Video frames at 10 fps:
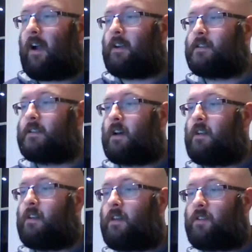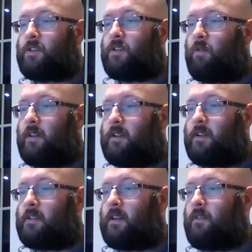And another 2
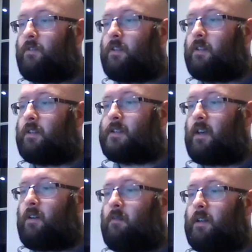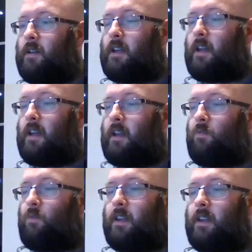points if you can tell me in
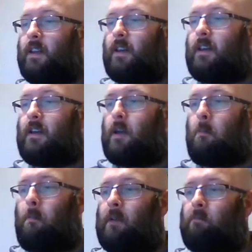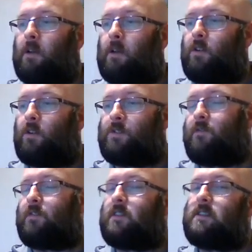what year Big Bird was
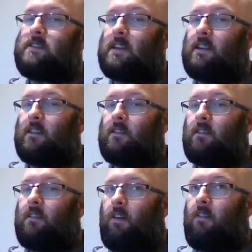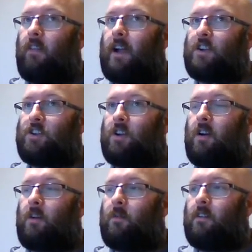first seen on that
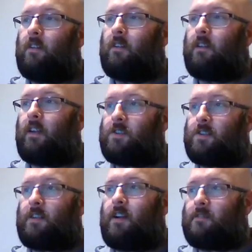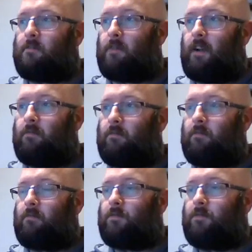show that I just asked about,
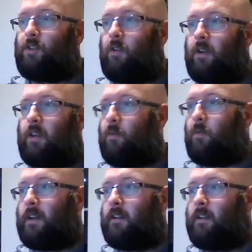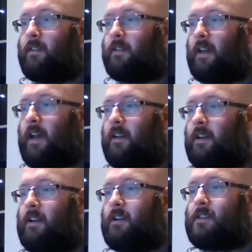to not give away the answer there.
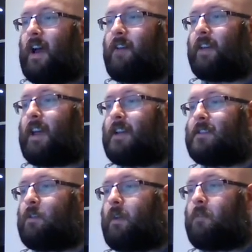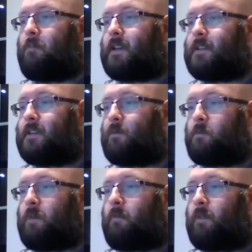So have a guess at when The Big Sleep
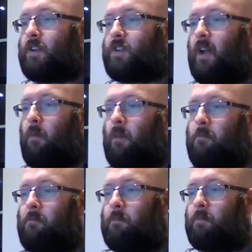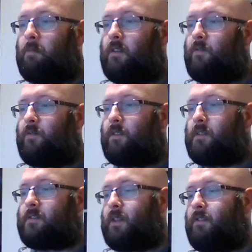was published and when Big Bird first
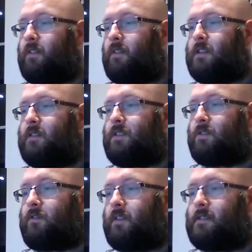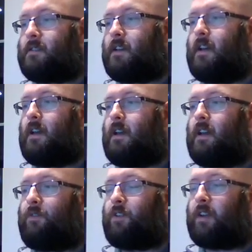appeared on our TV screens.
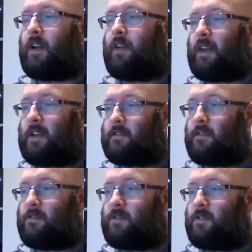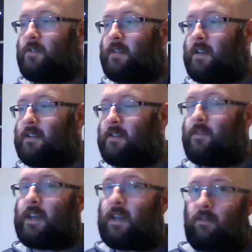If you can have a guess at those 2 years, if
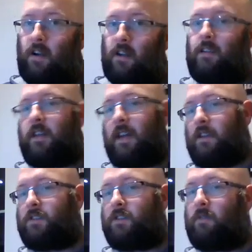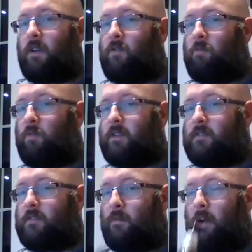you get it right, you get 2 bonus
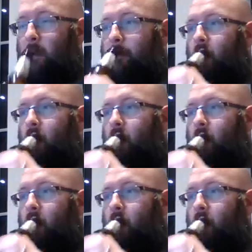points as well.